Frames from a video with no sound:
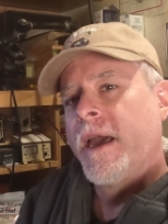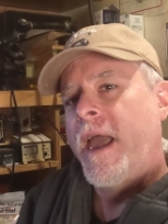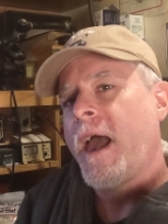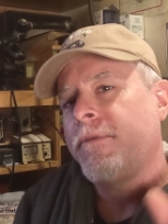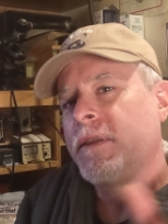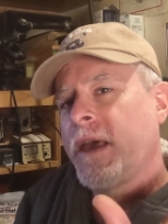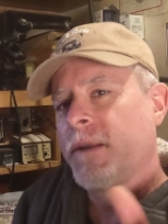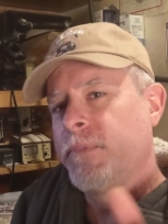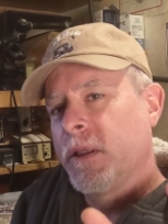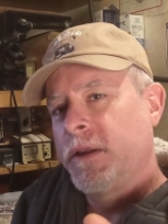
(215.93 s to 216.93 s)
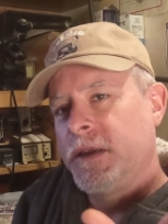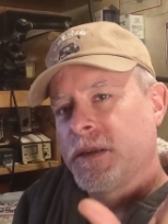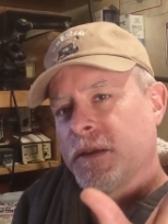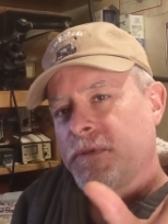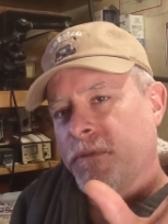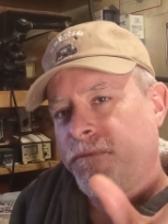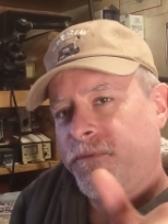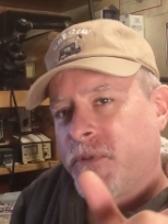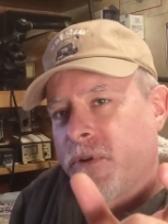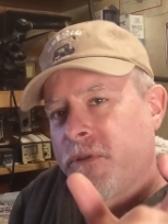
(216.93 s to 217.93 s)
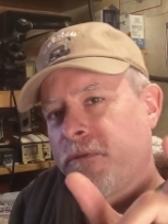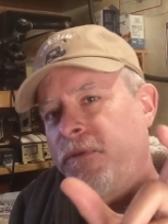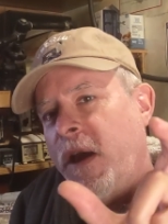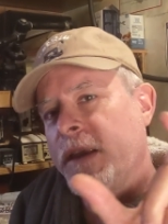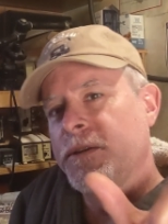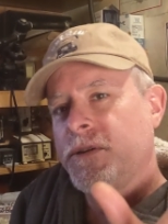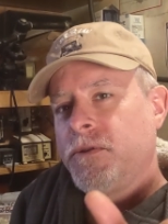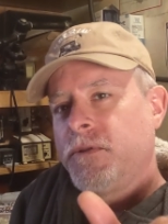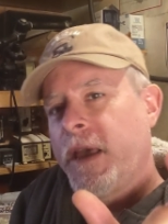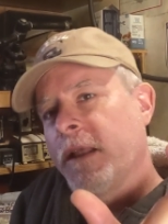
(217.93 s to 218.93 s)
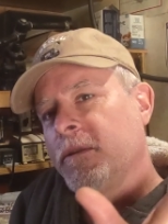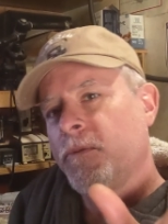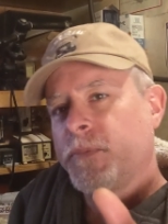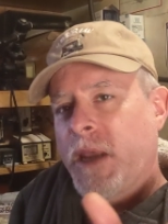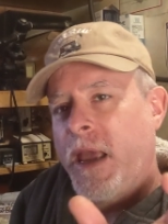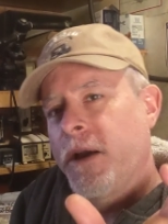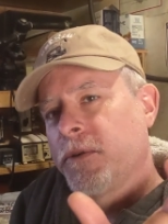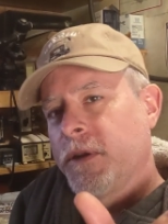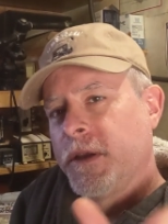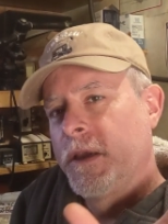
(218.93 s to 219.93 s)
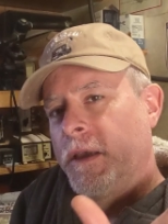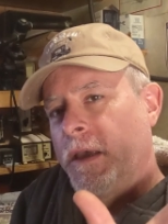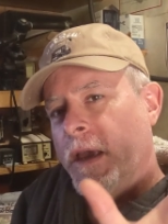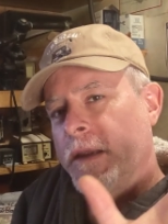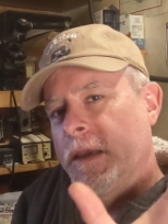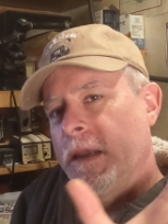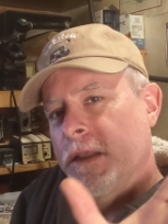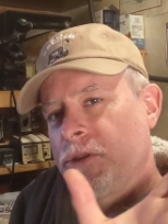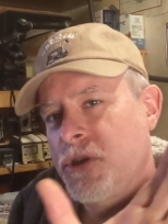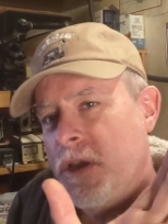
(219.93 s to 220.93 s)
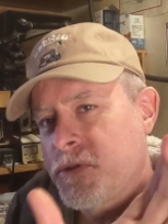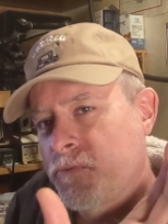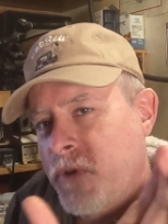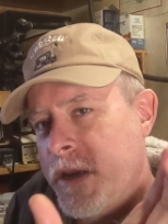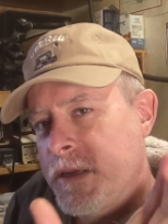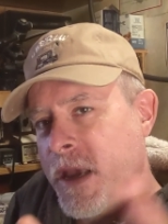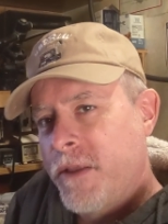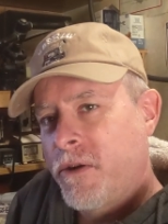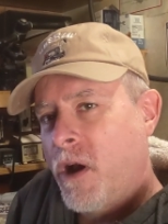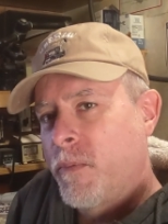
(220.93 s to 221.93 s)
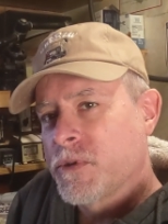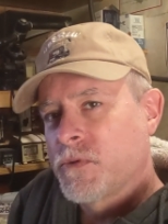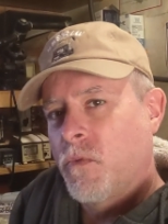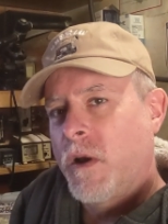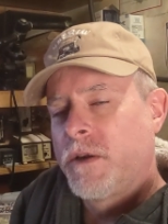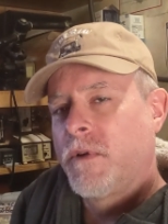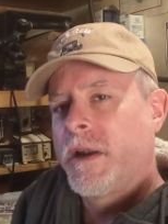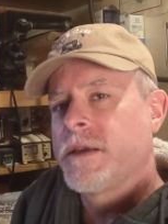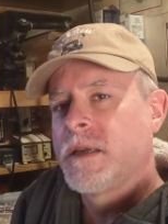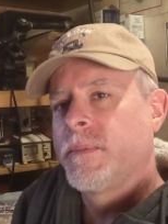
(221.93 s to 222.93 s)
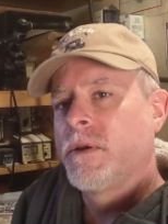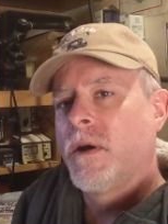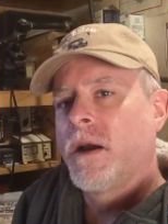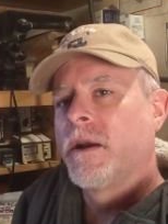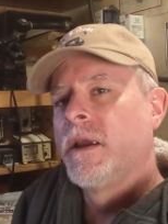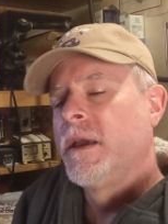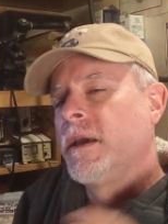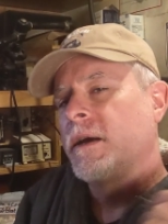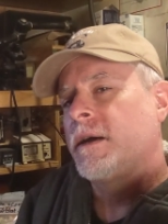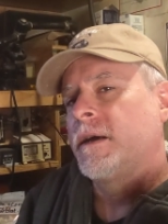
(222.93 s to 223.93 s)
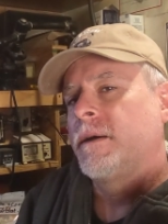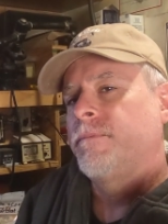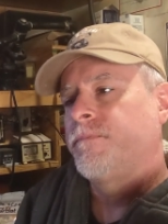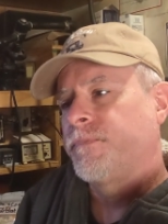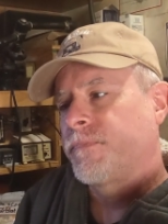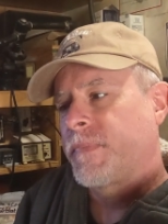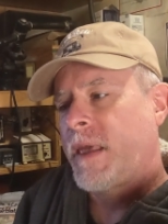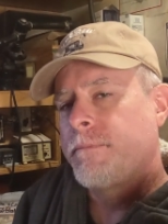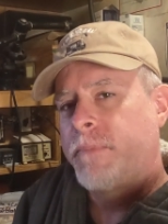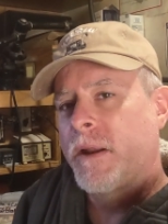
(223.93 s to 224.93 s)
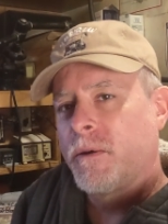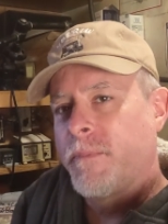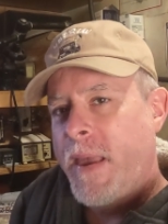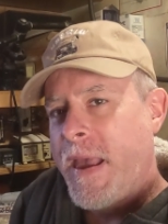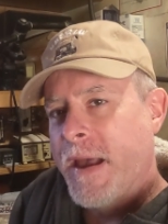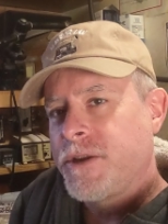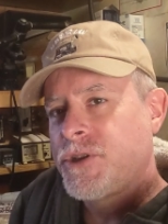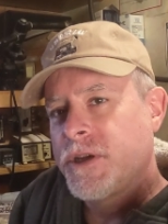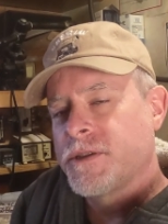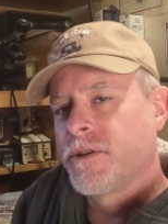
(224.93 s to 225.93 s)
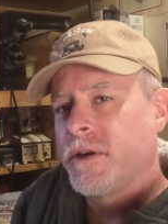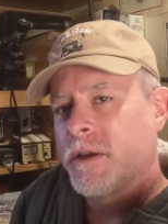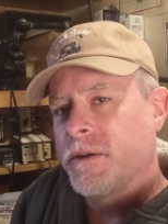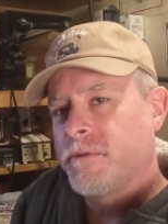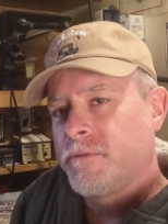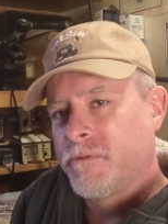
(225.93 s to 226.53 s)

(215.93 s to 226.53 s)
having that ability to, to further fine tune that loop down and get it just right down there, almost one to one SWR, um, that better match is going to